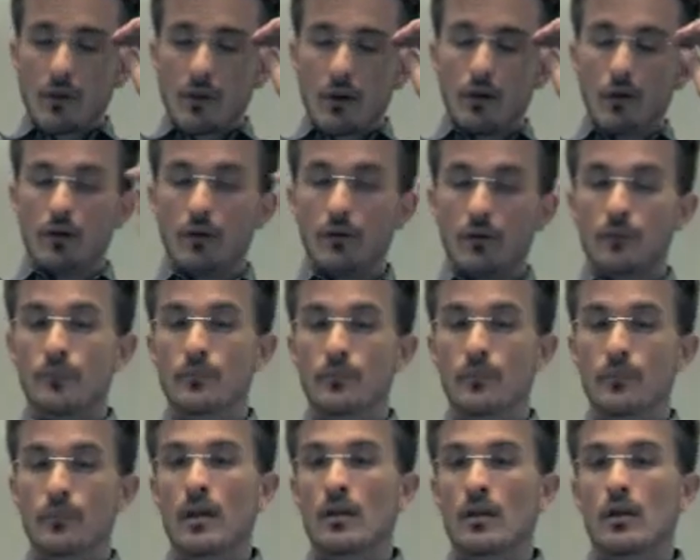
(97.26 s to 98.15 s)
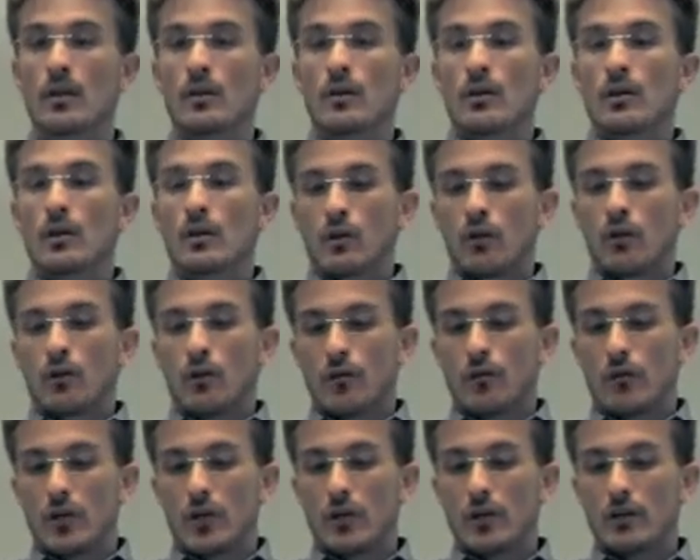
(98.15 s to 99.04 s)
Um,
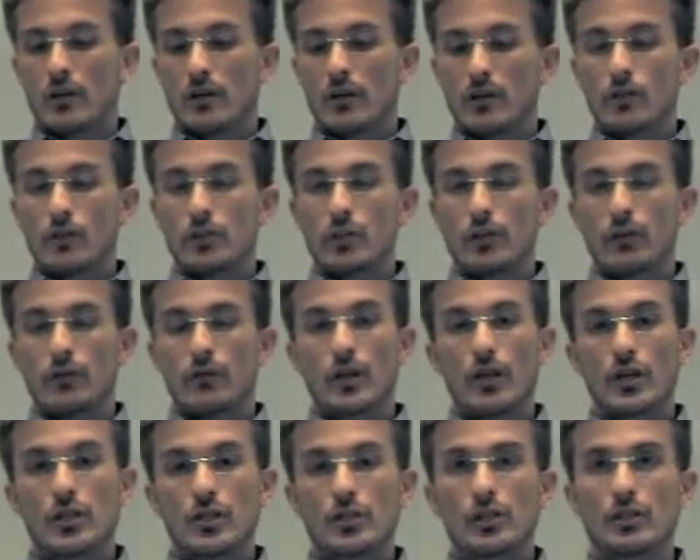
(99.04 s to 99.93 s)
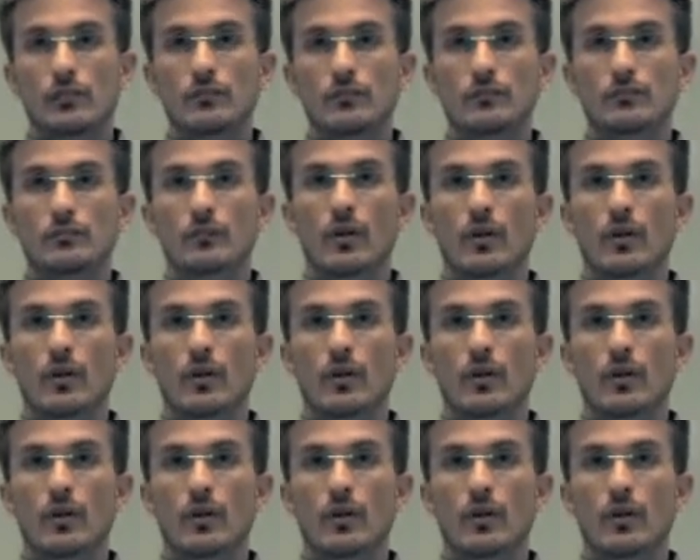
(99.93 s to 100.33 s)
for younger generation,